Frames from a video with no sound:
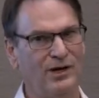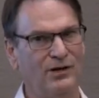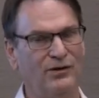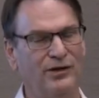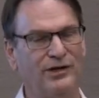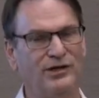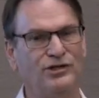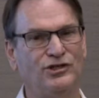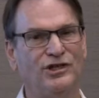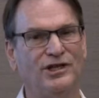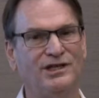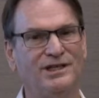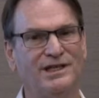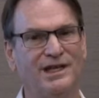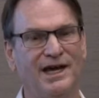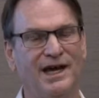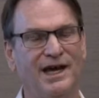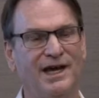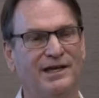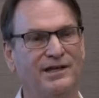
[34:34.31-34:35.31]
look just
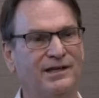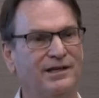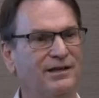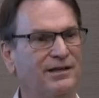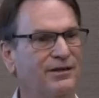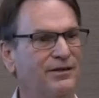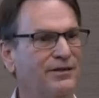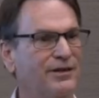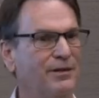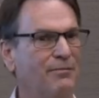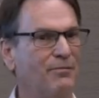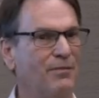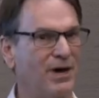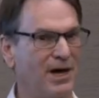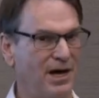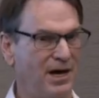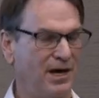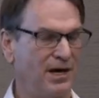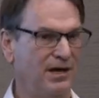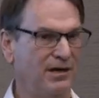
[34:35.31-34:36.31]
at the
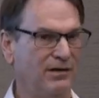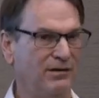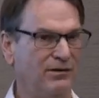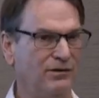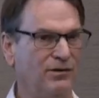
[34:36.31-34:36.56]
mine.